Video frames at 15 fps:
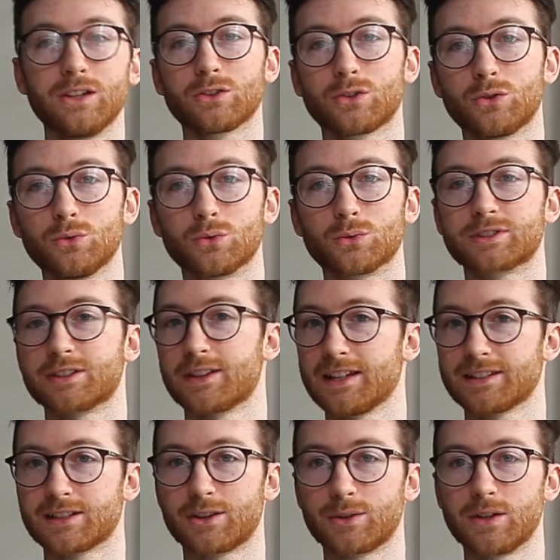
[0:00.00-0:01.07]
Cool, so that's
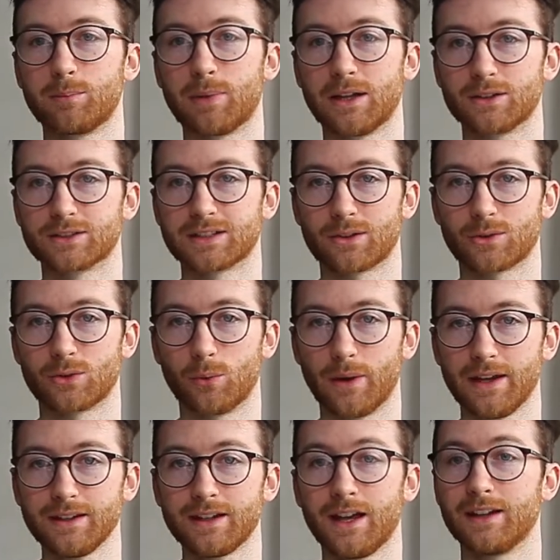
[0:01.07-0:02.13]
the 3 pillars out of the
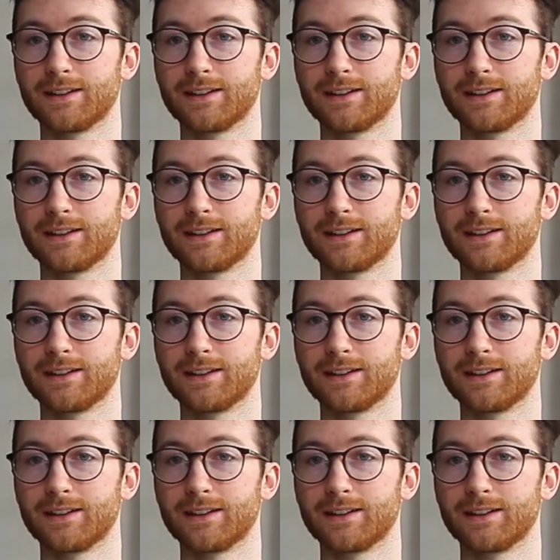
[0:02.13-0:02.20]
way.